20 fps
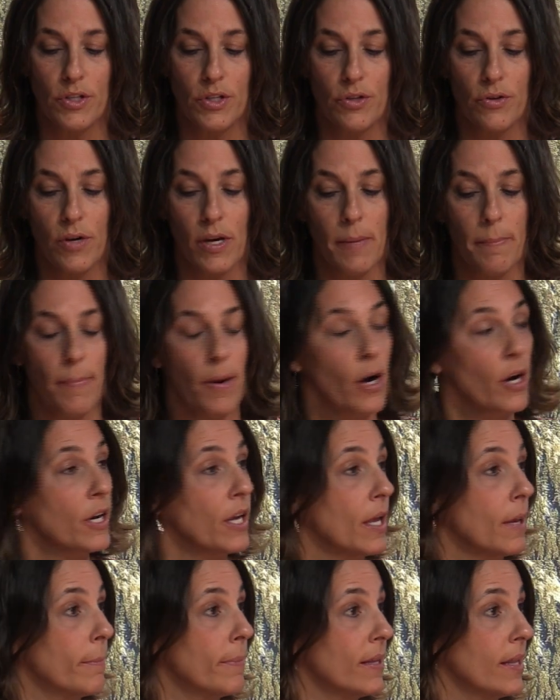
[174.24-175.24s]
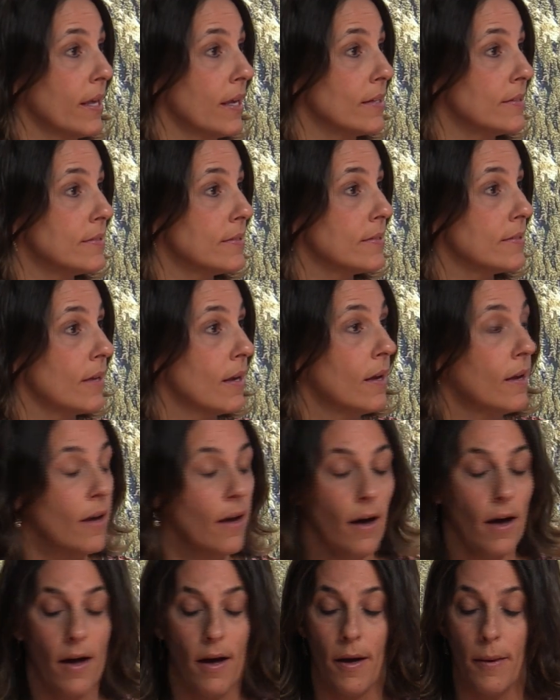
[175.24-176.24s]
Street parking plans.
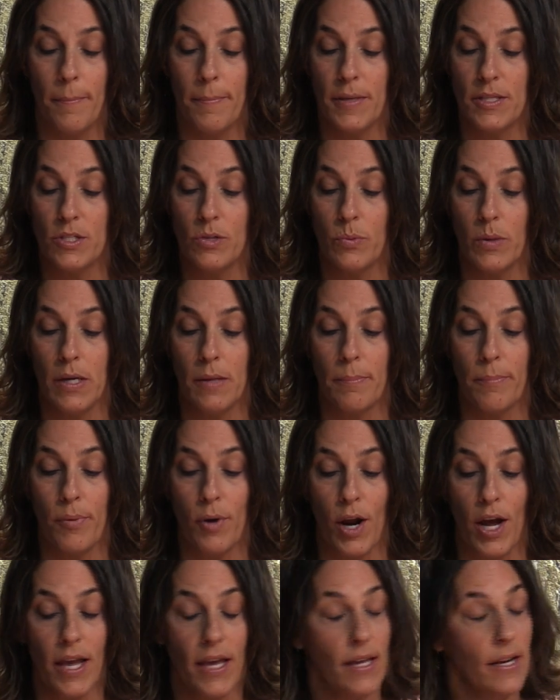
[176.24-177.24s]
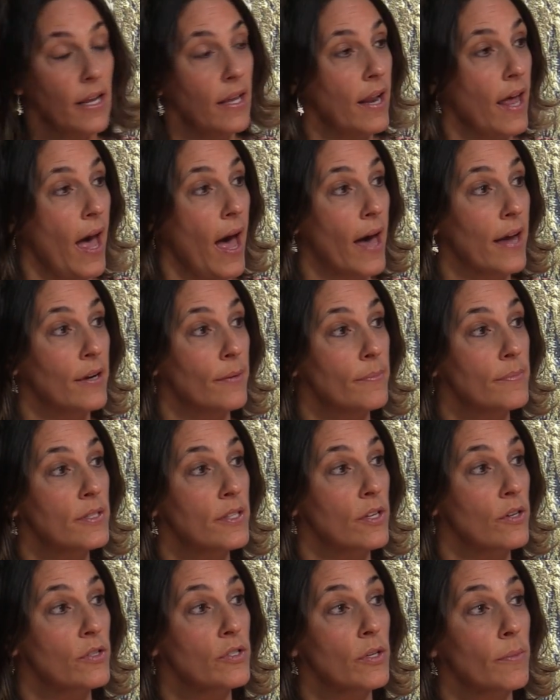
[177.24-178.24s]
Um, between Bryan and Adams,
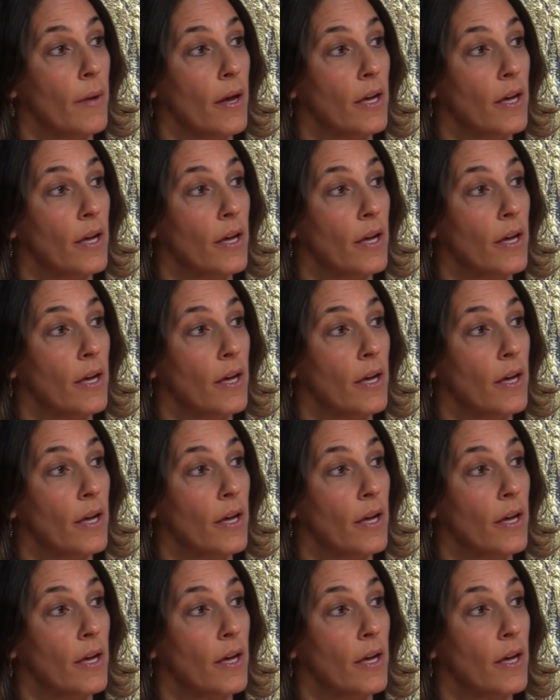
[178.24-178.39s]
there's some